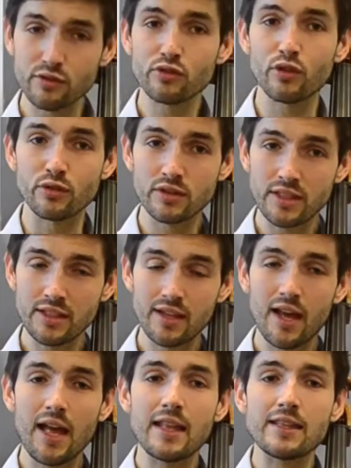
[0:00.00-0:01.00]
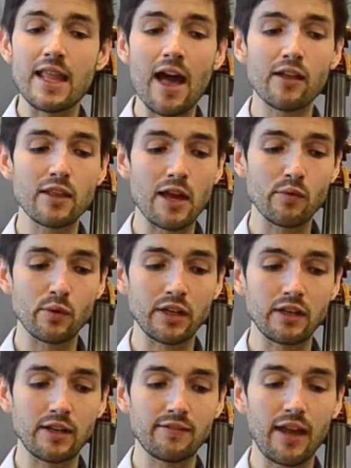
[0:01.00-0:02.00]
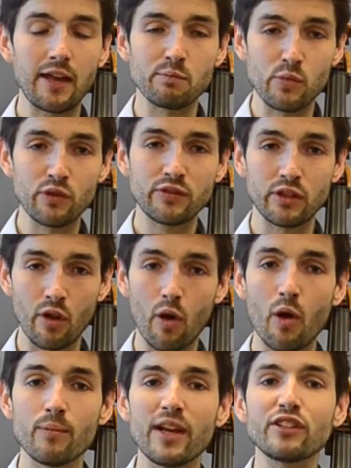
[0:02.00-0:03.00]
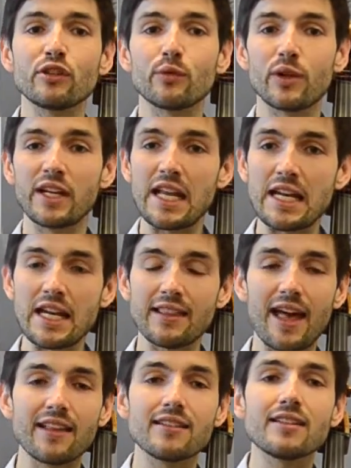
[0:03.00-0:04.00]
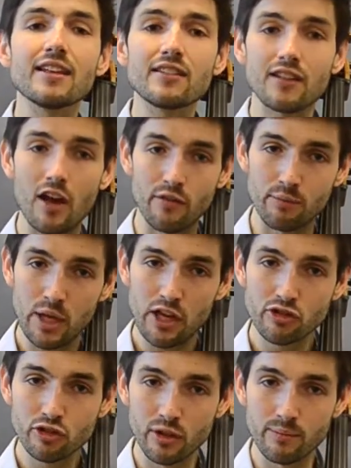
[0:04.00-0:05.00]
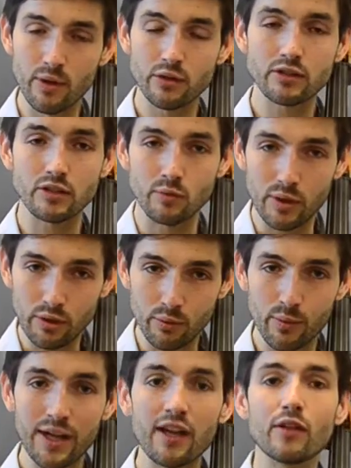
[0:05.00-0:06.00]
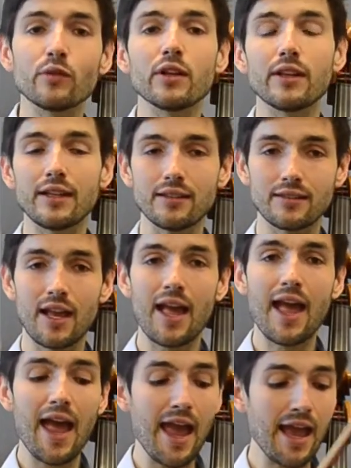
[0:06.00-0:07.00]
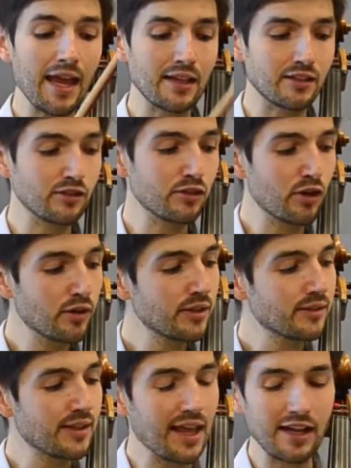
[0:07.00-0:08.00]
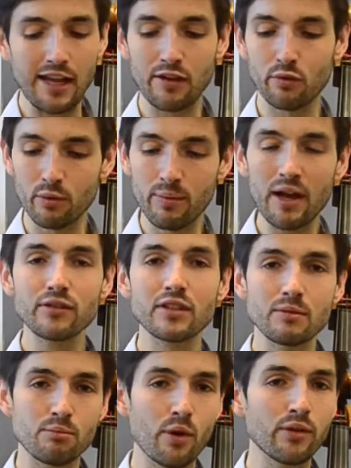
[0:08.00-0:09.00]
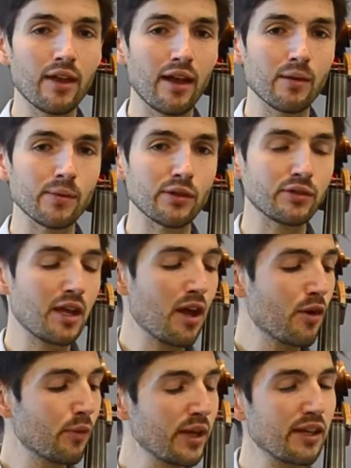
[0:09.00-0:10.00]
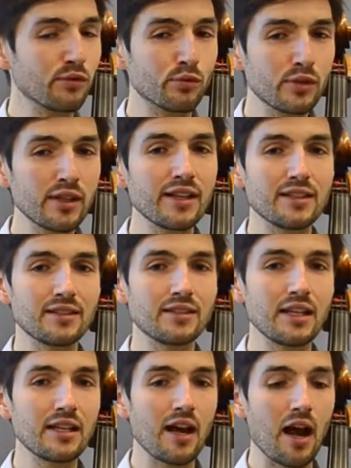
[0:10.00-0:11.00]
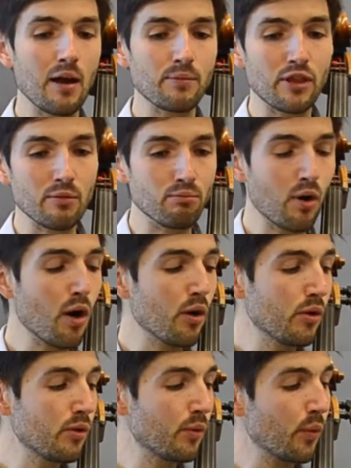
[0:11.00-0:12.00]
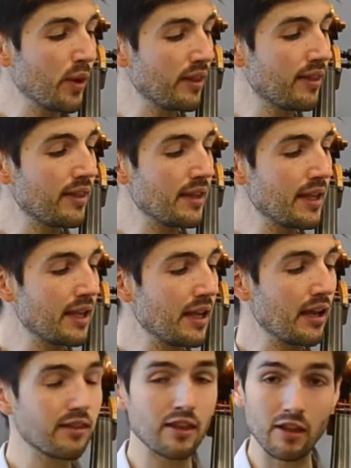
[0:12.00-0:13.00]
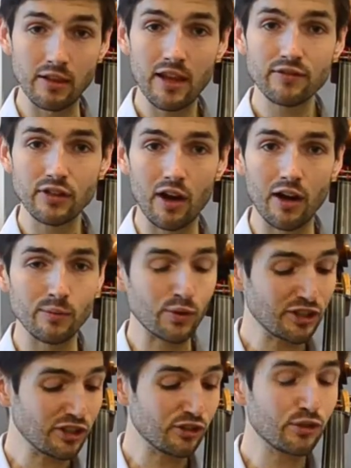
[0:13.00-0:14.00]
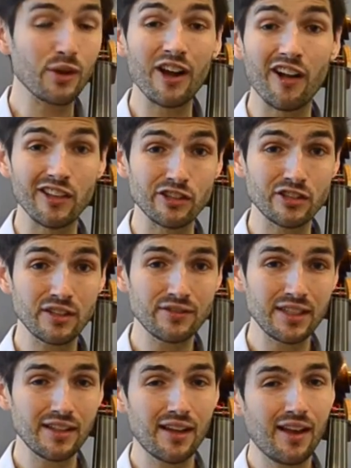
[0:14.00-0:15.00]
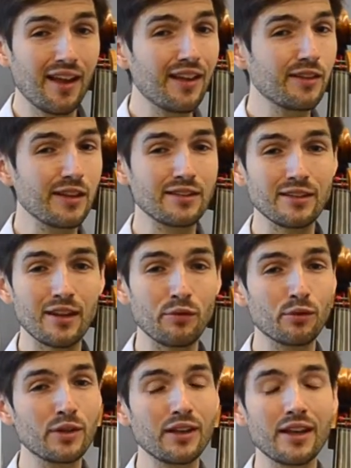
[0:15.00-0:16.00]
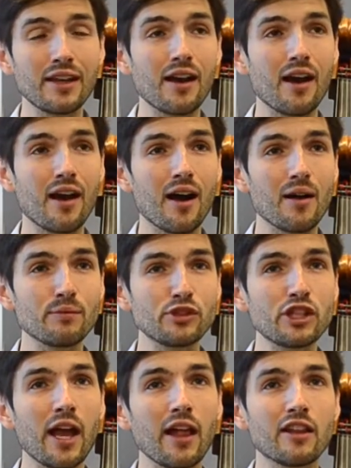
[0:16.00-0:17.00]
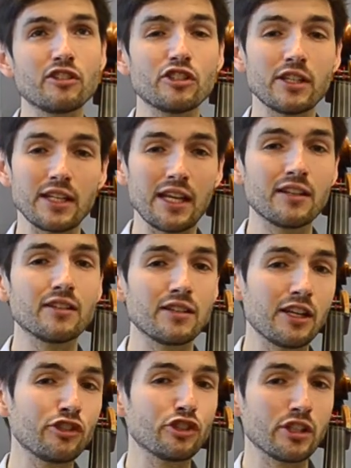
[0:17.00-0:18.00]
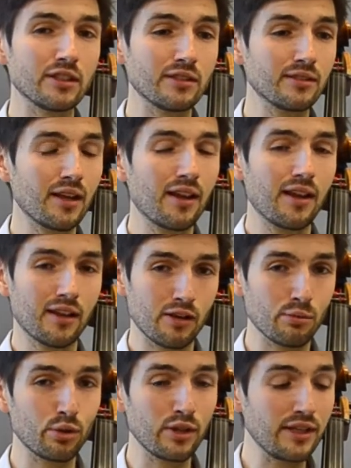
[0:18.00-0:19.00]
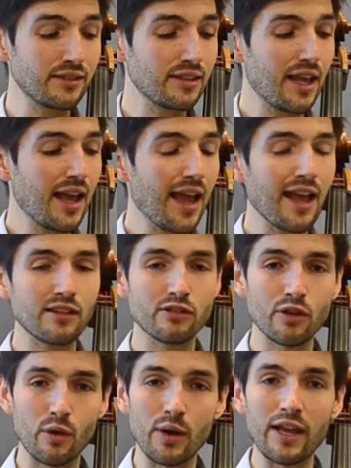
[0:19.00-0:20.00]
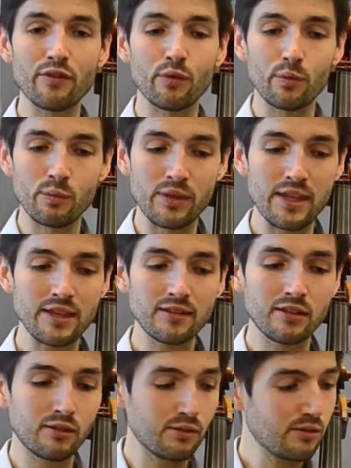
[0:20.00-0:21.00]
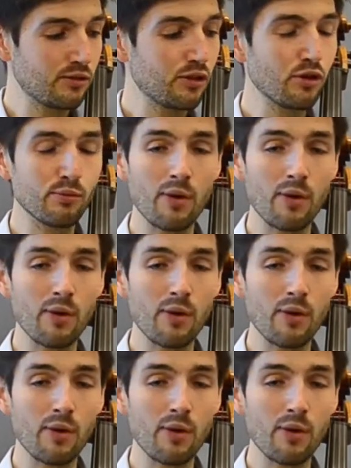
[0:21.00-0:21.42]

So see, now that we move to the whole measure, we're getting that sense of pendulum motion with the weight and release. And notice that if we're bouncing both elbows, we can really sync up the bow with the left arm, which is doing all the shifting. This is a really challenging intonation caprice. And so if these two